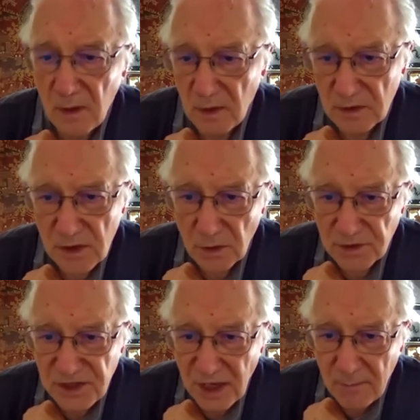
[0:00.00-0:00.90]
So
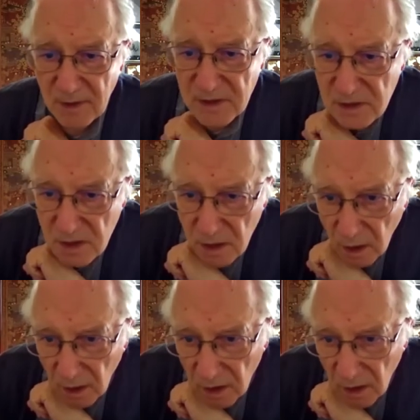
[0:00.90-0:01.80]
segments
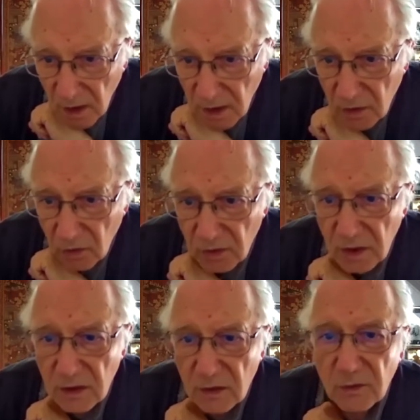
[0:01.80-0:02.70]

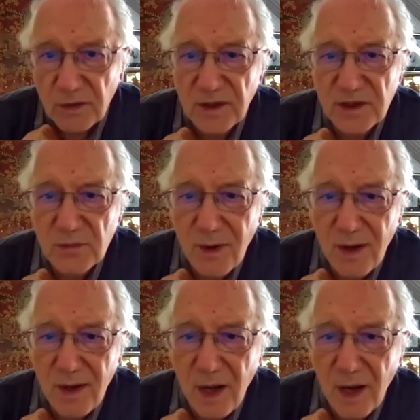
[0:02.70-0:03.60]
according to this
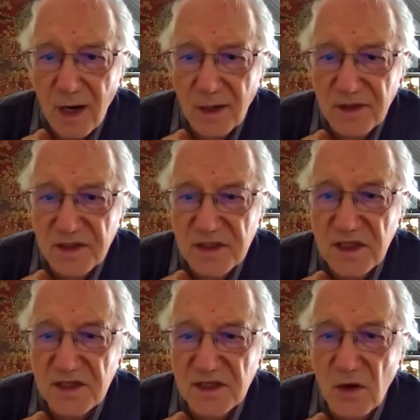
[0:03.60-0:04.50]
one are
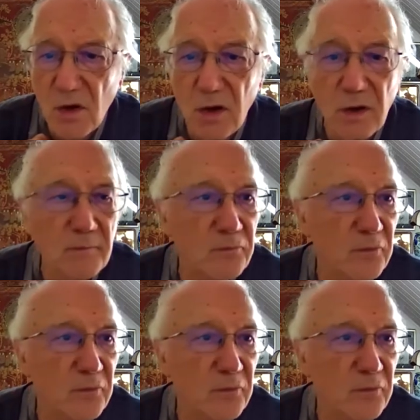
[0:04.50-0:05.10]
this color.